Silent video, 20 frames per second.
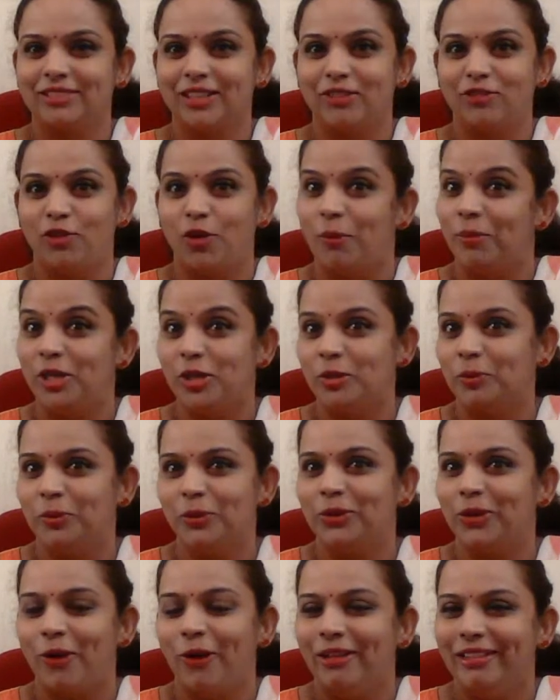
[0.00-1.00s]
for me to put
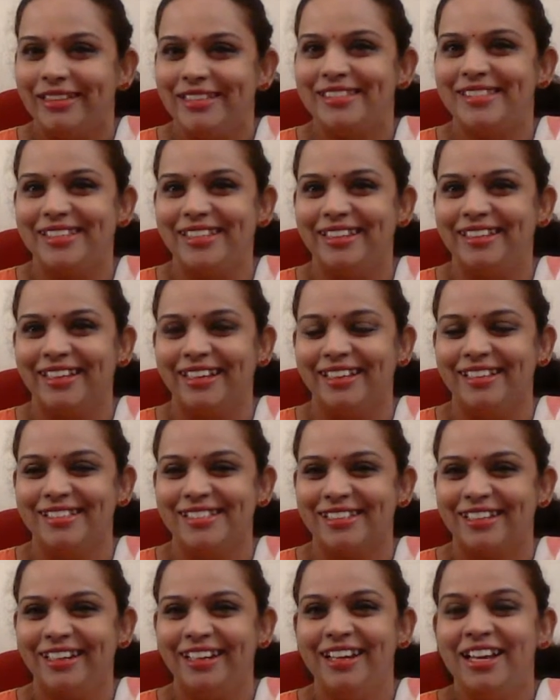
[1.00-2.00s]
all these details.
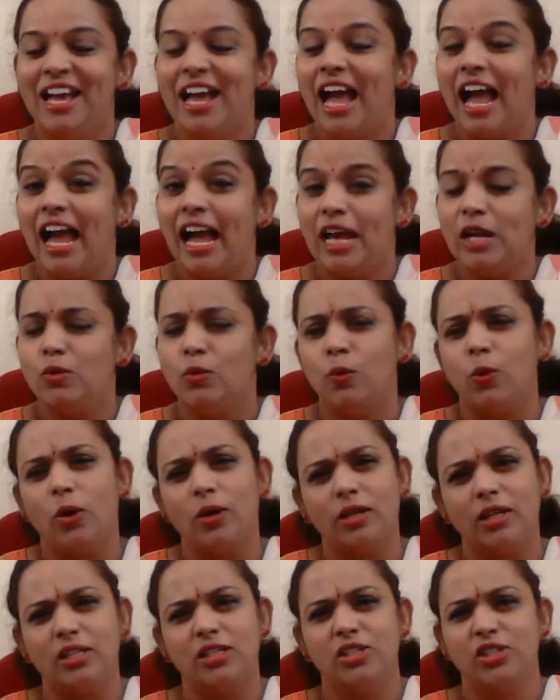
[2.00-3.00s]
And what
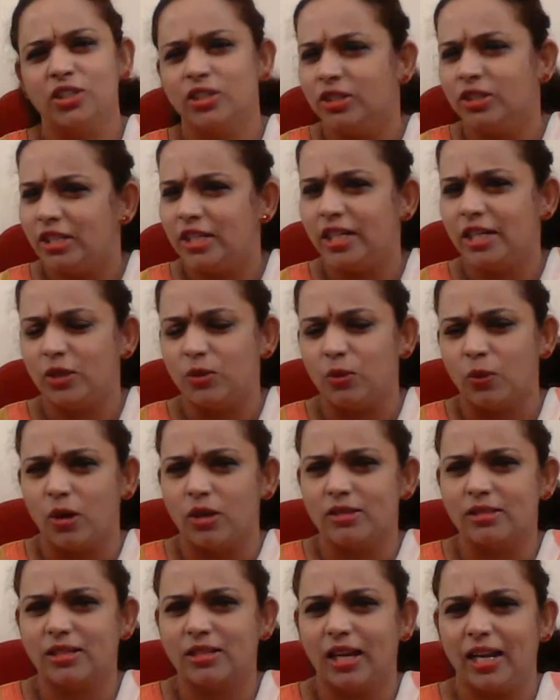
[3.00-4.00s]
a journey it
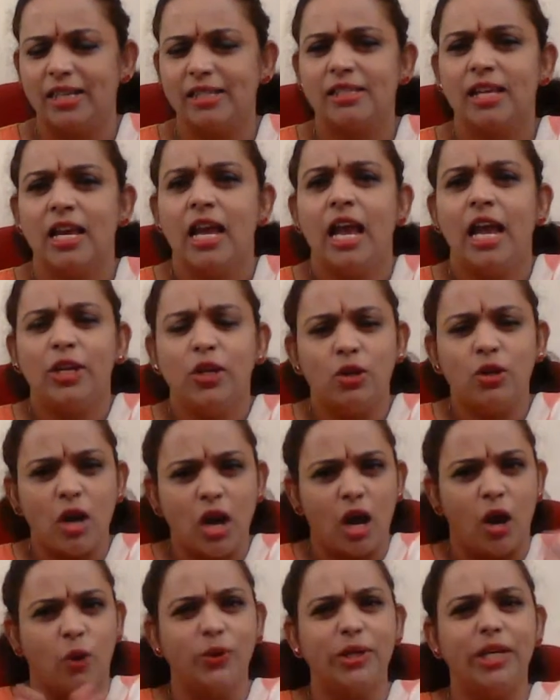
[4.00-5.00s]
was, guys. You know
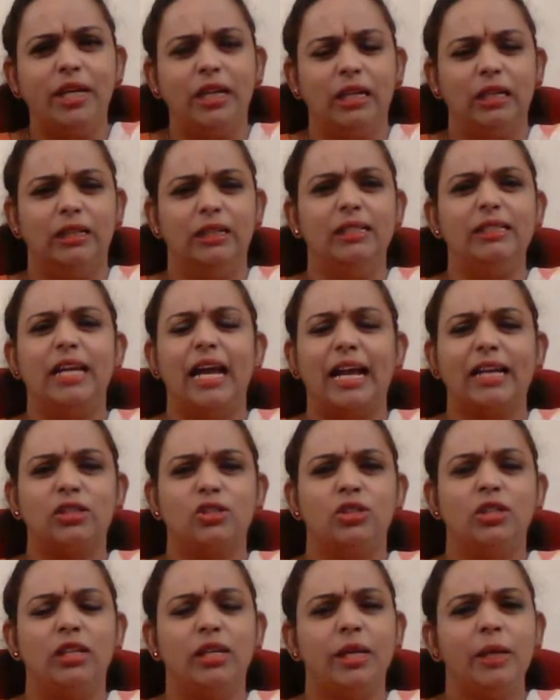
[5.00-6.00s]
how he learned?
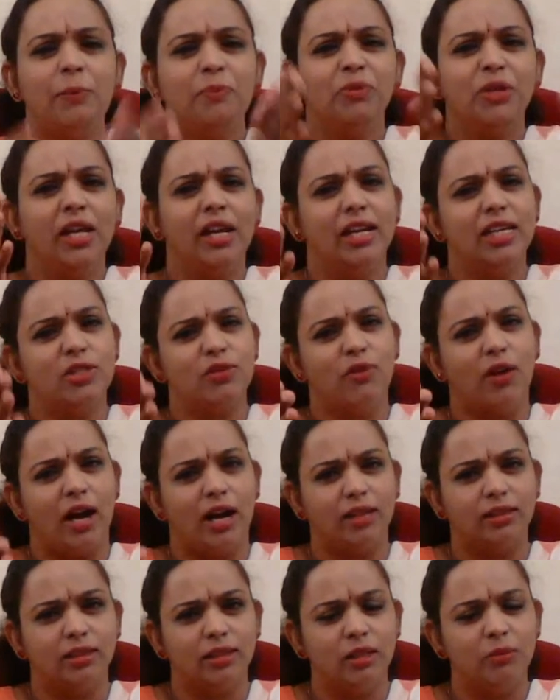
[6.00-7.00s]
Actually, his
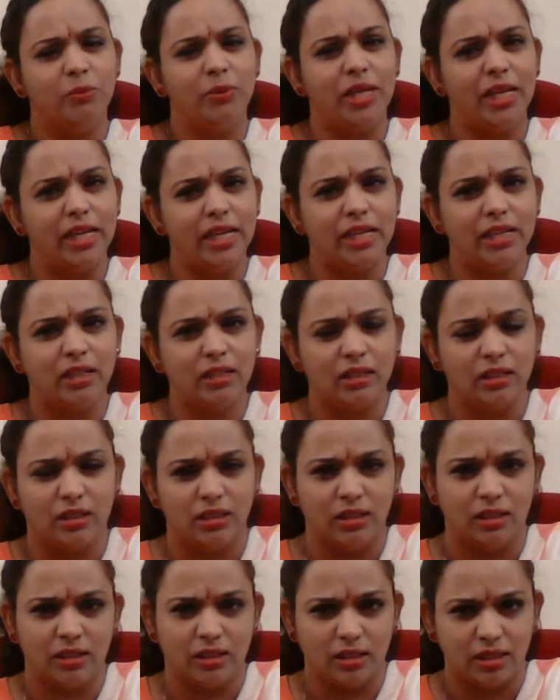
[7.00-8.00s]
father being
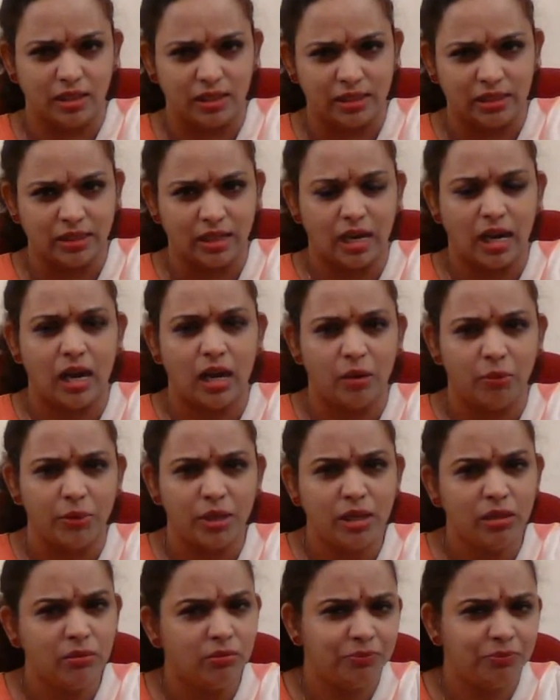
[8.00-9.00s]
in the army,